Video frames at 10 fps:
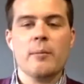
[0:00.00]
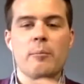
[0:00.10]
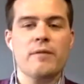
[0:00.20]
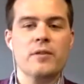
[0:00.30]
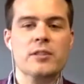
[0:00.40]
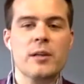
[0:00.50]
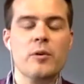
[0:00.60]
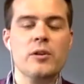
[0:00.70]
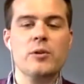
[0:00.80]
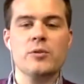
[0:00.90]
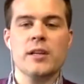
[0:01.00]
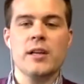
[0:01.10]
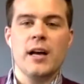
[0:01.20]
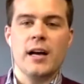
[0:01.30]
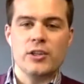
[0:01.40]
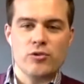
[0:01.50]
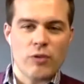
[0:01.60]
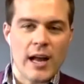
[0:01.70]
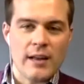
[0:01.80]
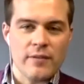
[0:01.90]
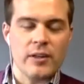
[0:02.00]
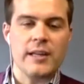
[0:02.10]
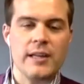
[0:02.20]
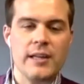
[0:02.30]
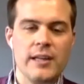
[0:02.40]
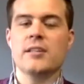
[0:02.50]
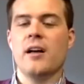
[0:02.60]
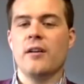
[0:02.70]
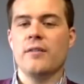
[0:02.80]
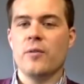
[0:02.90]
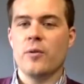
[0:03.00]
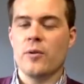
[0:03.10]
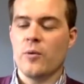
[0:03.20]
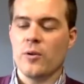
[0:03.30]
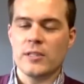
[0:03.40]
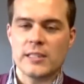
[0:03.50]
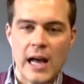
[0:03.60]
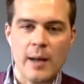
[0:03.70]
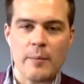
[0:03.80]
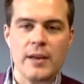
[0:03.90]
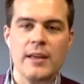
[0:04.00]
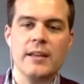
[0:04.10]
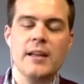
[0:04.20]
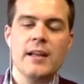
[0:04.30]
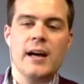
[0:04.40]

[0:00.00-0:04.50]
But for someone who's a driver like yourself, or dominant,